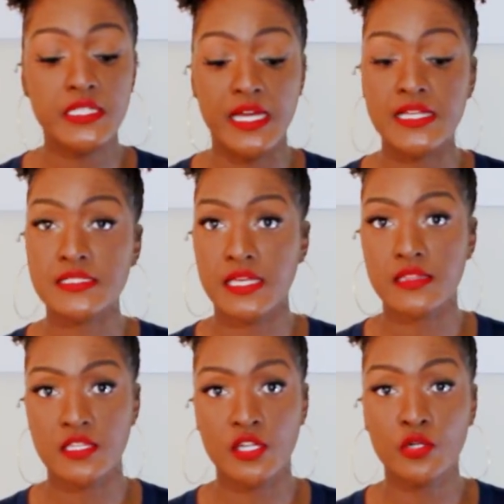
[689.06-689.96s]
nice.
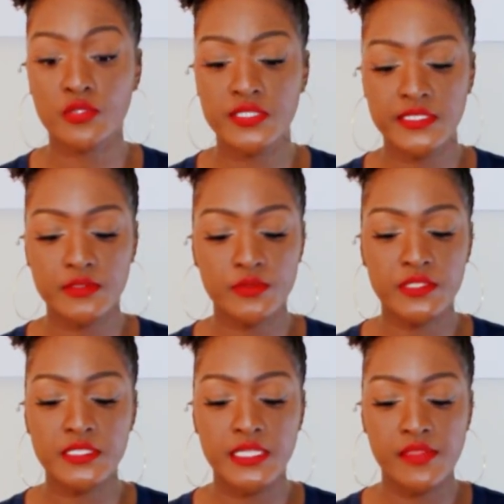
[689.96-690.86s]
Like the coconut
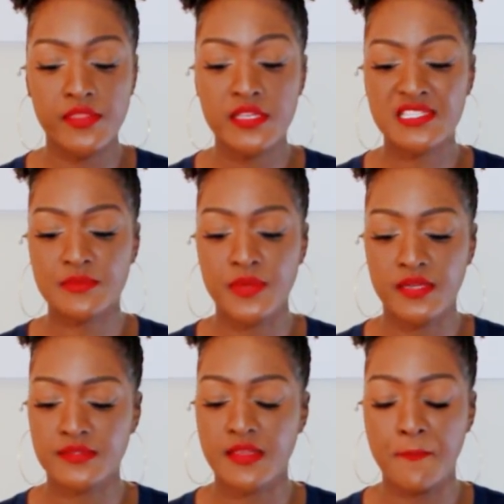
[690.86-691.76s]
oil in this
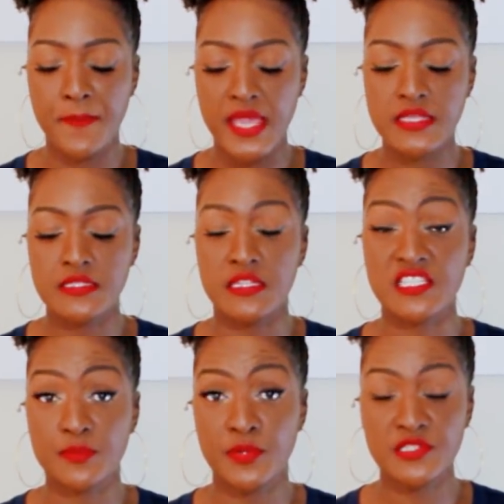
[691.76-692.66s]
smells amazing.
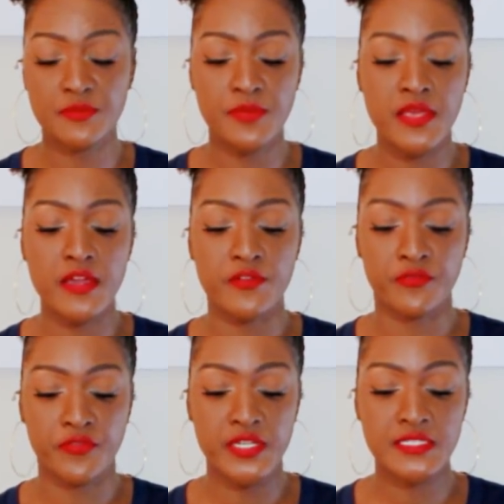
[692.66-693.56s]
It's supposed to be a
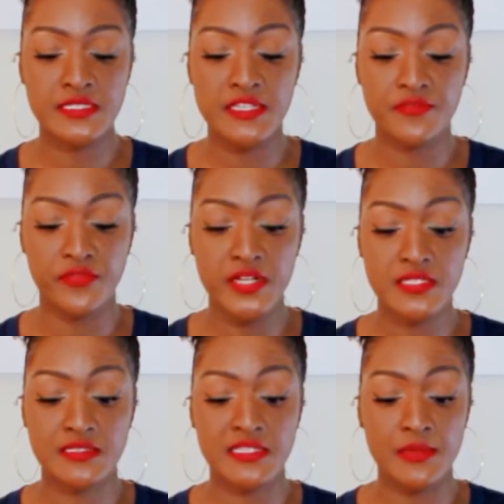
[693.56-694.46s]
Frizz
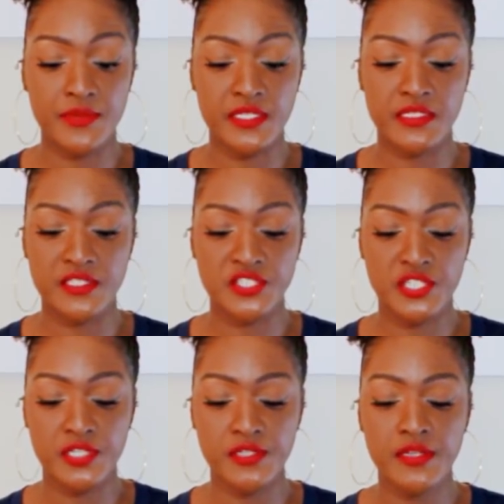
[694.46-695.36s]
deep
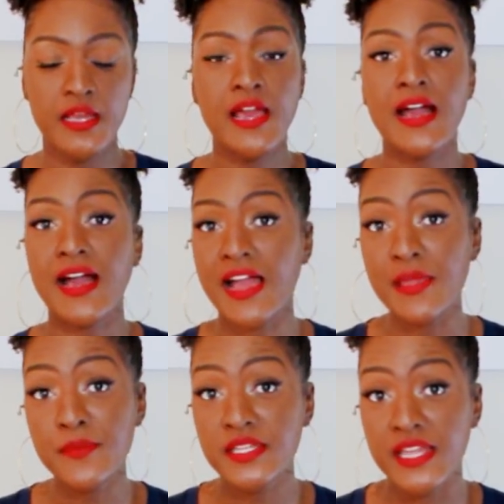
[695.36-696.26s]
conditioner.
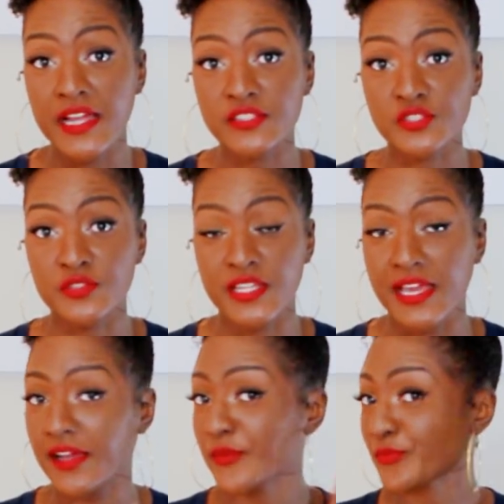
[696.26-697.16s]
I'm a natural
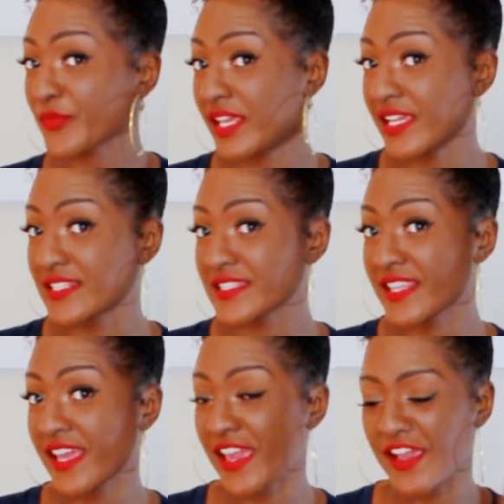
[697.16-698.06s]
now, hence
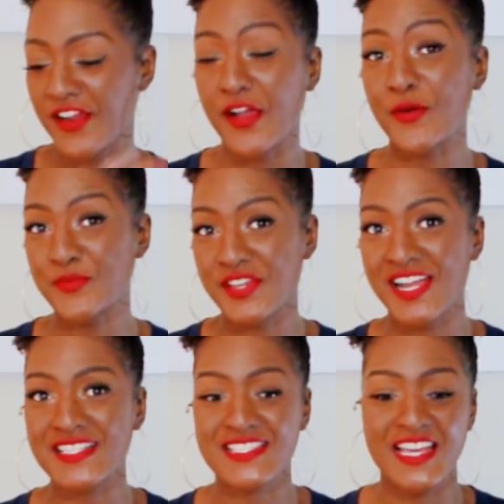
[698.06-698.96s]
the hair. I hope you
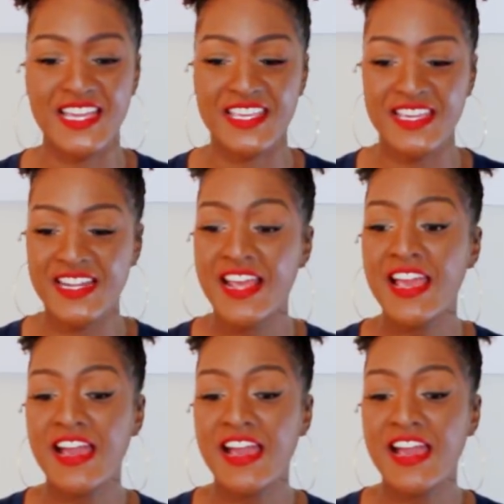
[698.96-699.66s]
guys like it.